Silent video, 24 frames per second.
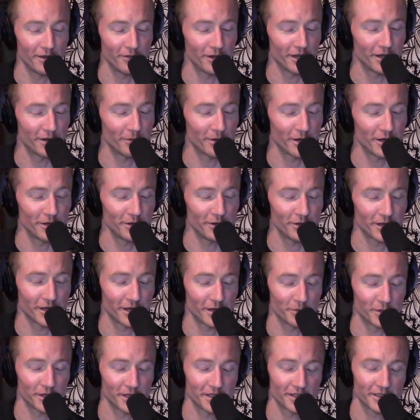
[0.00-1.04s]
What am I doing?
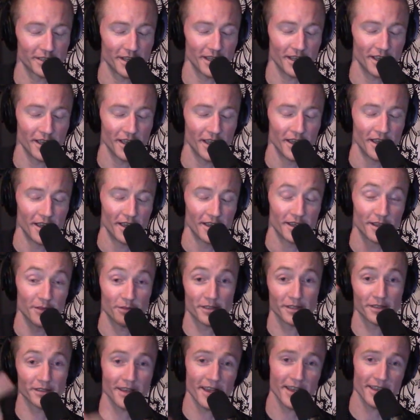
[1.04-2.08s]
I'm gonna say, give
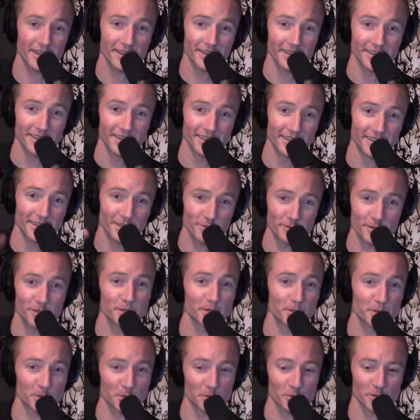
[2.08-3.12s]
us a like, give us a
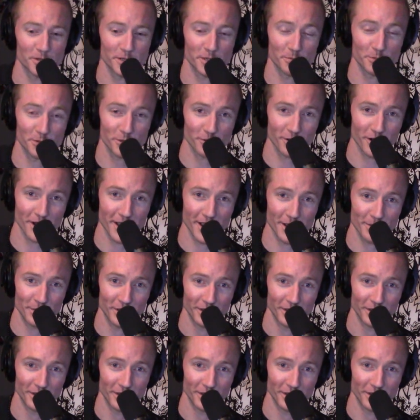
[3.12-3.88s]
su subscribe,